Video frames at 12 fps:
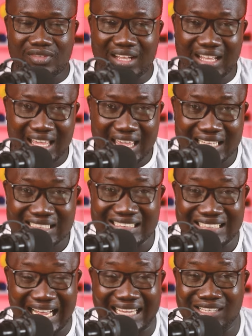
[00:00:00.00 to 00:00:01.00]

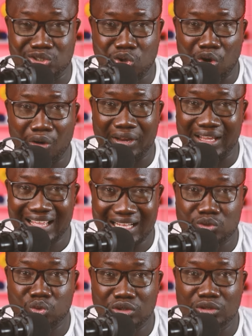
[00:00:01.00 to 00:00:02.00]
Iñaki scoring,
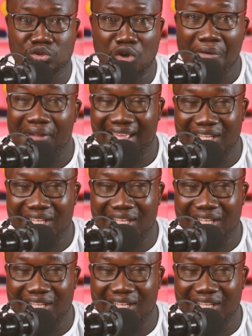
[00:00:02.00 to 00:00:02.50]
get Kudus scoring,